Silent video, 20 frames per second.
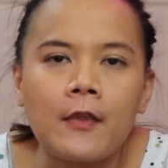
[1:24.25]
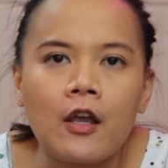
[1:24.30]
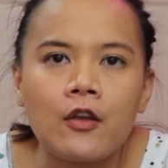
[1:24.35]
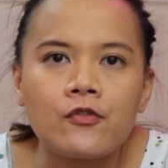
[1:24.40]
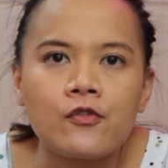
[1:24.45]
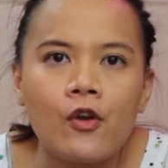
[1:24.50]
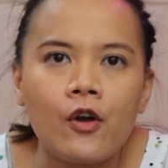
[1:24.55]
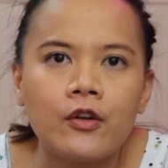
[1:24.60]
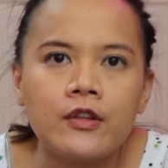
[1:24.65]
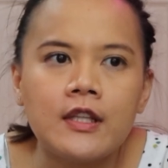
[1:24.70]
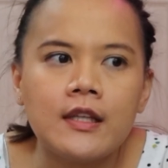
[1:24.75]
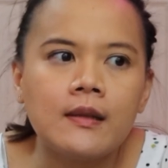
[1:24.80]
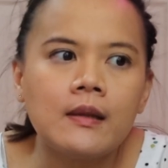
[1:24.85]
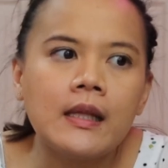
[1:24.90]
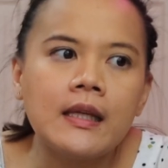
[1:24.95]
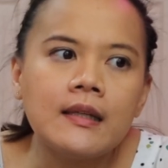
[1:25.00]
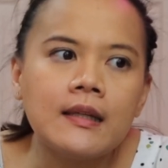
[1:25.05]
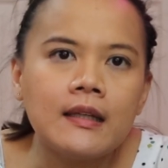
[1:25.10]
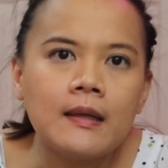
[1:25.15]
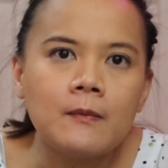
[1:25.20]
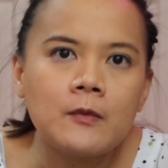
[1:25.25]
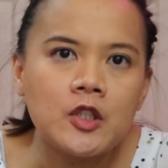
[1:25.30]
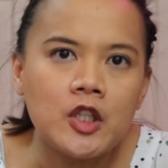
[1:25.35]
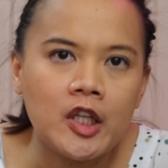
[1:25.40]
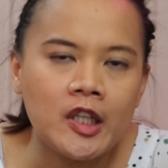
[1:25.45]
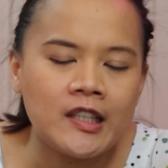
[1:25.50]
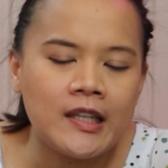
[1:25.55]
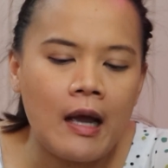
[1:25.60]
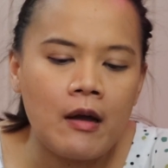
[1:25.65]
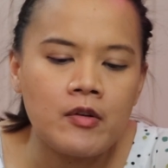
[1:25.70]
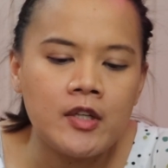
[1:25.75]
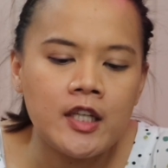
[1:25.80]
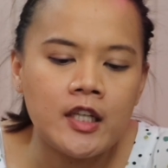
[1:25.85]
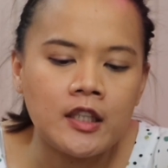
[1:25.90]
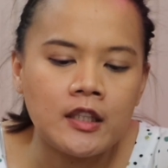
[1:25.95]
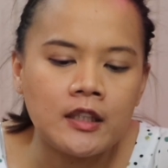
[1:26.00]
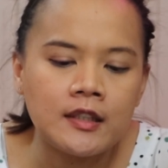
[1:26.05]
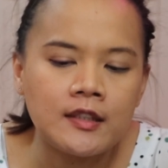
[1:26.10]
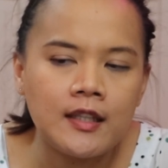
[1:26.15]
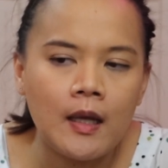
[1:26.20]
So the link that I'm sharing down
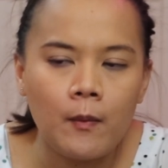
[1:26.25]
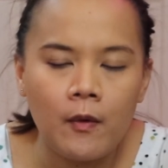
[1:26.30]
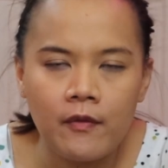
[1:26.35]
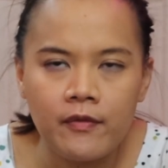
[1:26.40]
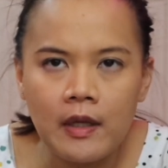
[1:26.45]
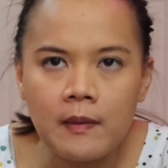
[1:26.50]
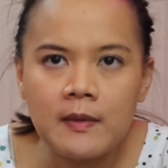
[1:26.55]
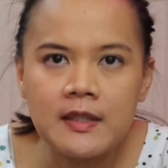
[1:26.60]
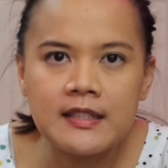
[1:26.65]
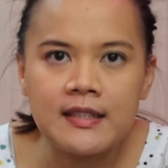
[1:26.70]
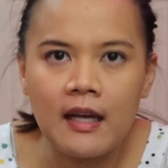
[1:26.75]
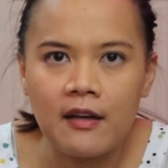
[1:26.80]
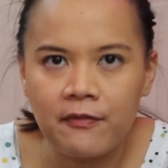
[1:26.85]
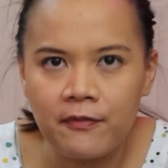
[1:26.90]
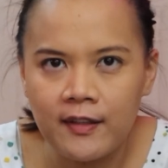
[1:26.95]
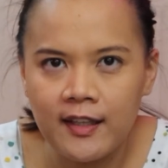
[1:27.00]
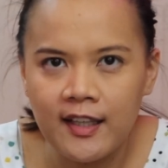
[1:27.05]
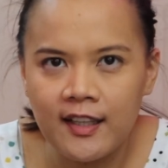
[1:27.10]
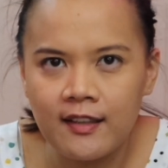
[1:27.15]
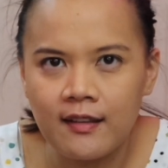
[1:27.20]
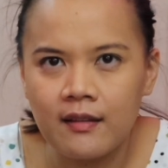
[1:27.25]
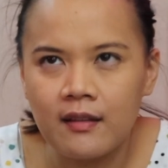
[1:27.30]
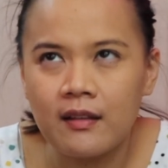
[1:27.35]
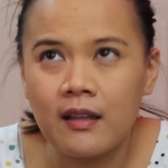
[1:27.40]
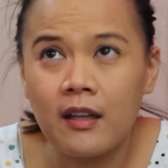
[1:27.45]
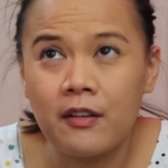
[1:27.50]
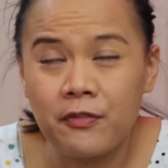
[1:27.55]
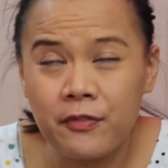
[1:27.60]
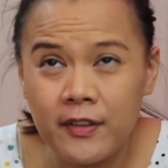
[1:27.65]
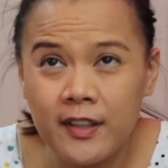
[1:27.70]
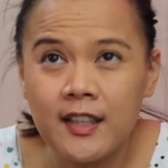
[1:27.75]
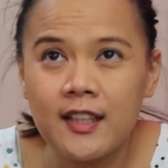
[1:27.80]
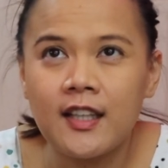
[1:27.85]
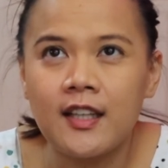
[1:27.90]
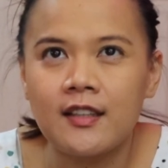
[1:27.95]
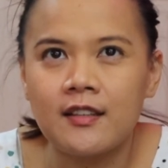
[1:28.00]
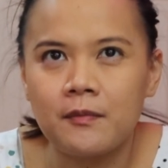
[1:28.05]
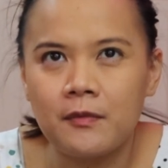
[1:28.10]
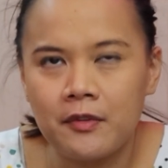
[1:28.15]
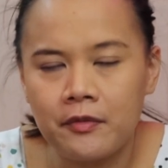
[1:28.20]
here, some of them is
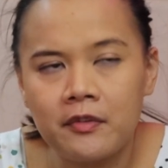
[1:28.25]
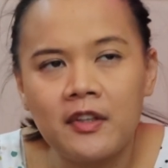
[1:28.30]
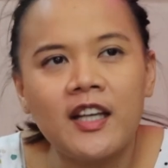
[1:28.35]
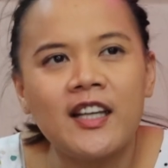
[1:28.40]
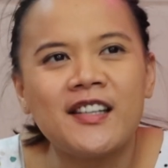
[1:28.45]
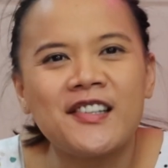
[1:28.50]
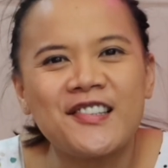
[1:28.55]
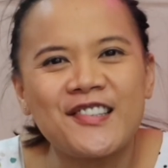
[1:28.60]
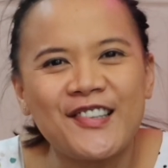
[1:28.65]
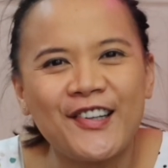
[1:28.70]
affiliate link.